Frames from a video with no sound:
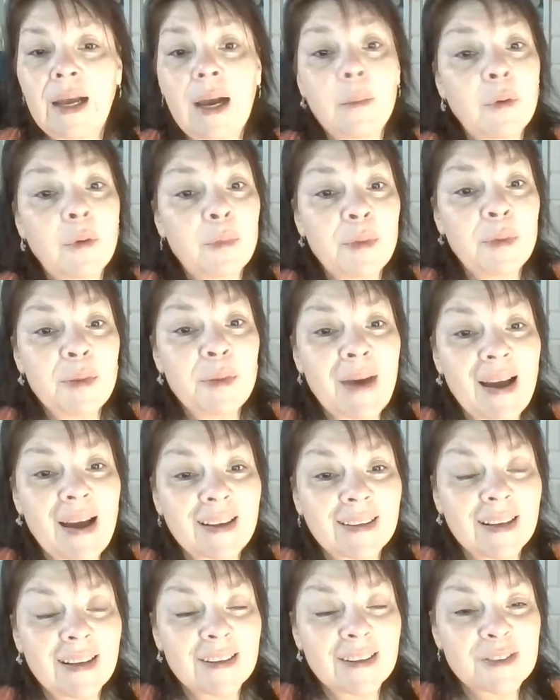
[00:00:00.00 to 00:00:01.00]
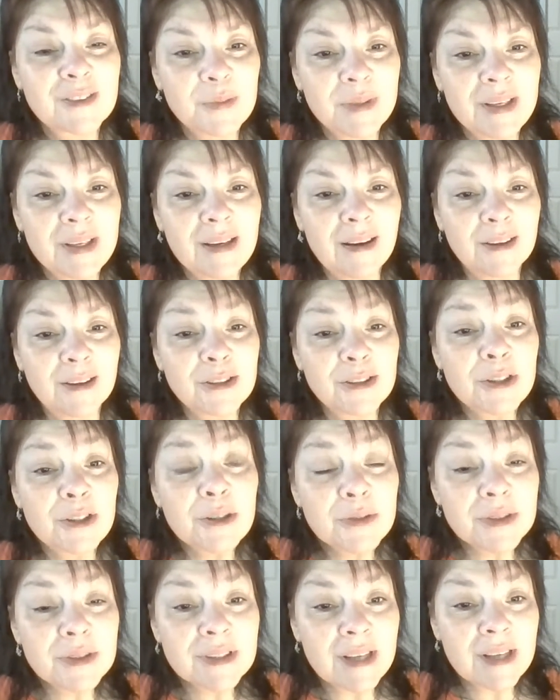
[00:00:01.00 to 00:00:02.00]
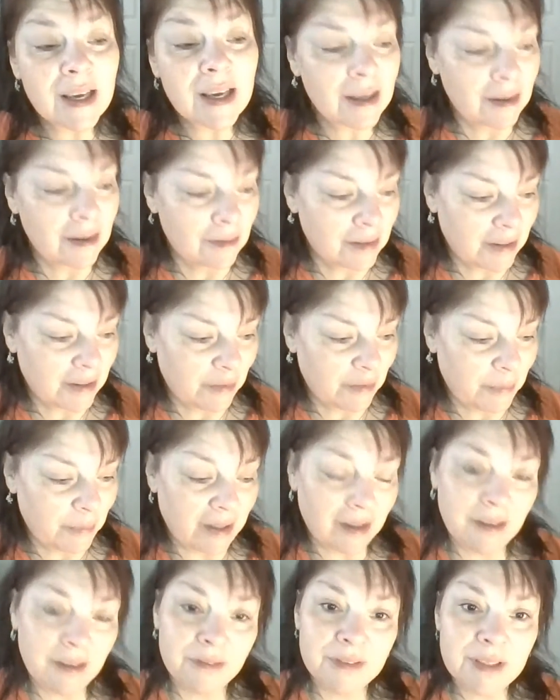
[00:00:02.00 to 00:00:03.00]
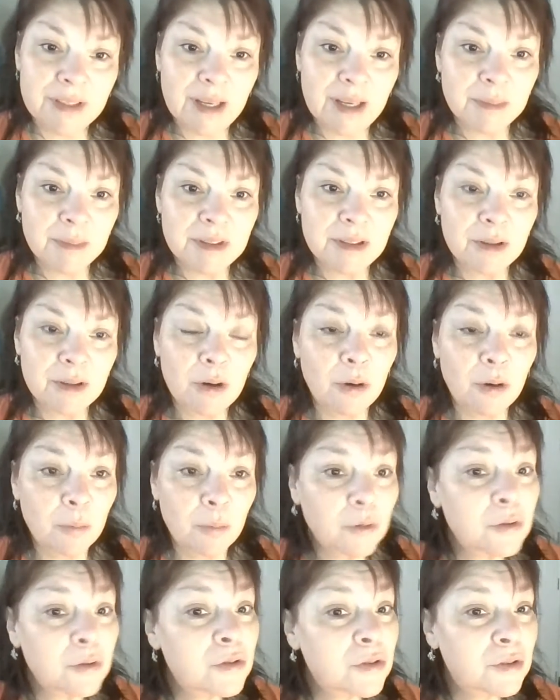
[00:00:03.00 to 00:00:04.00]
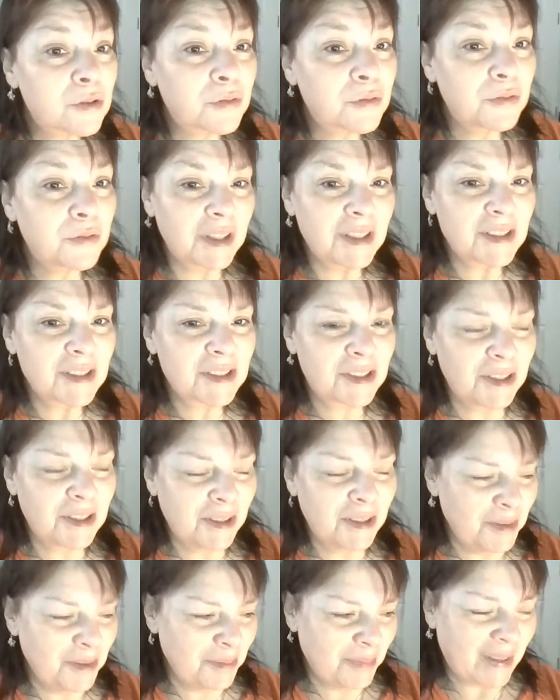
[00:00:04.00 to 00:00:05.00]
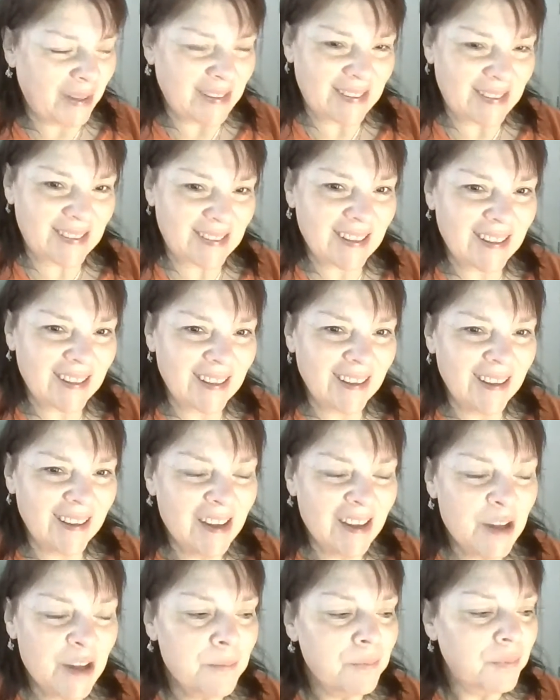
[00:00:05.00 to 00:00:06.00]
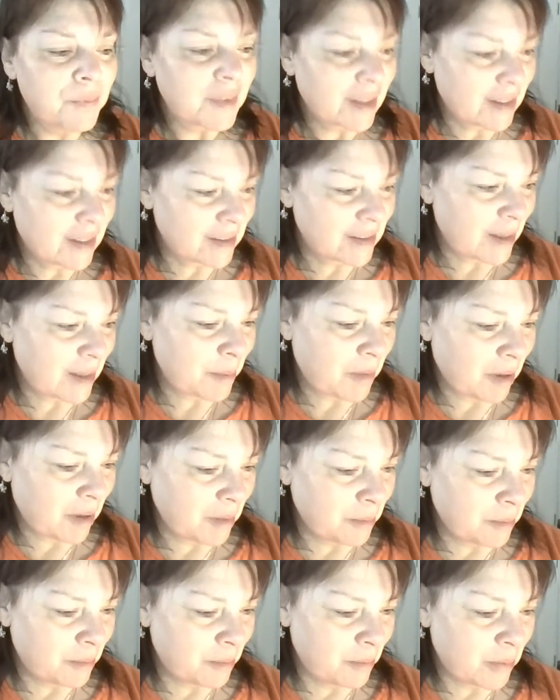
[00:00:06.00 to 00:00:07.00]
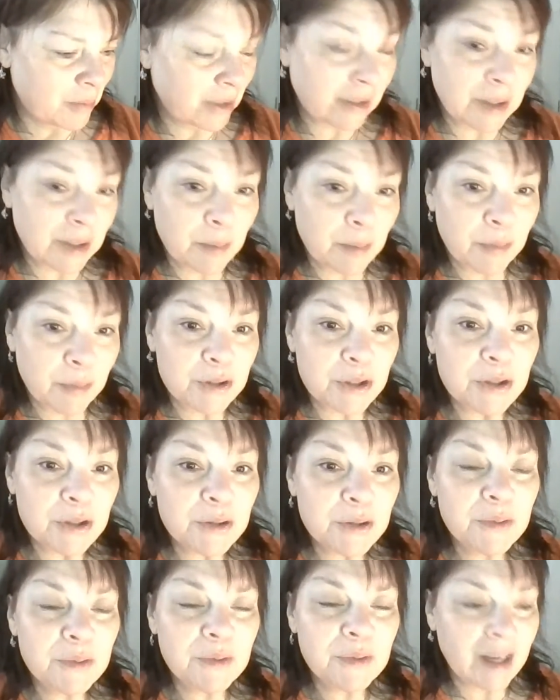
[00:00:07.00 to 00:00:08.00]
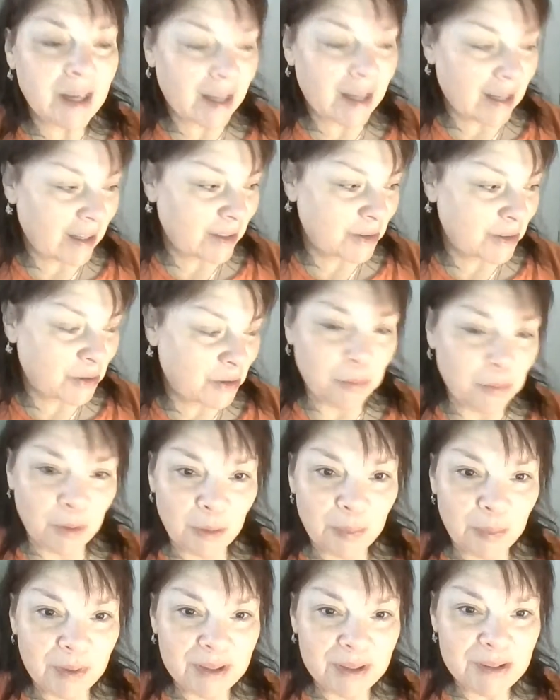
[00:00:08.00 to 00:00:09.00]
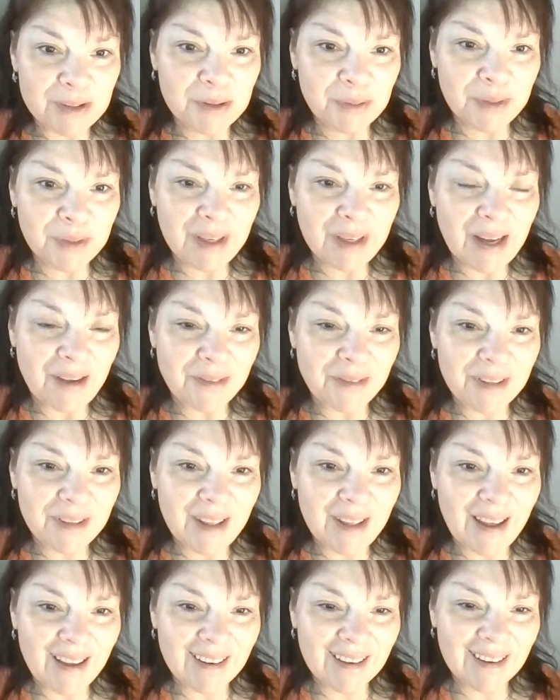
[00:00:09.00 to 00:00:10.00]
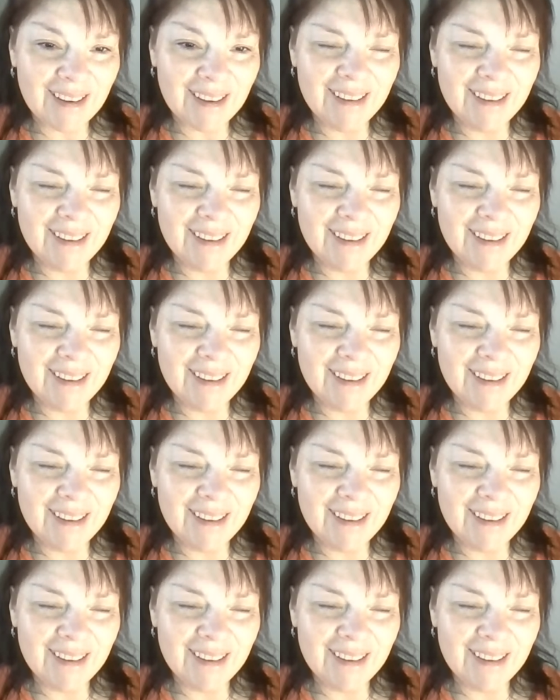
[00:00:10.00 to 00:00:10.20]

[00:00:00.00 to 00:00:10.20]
I will be back next week on Tuesday. It'll give me enough time to almost finish my study because I'm on book number 2. I got 2 more books to read after that.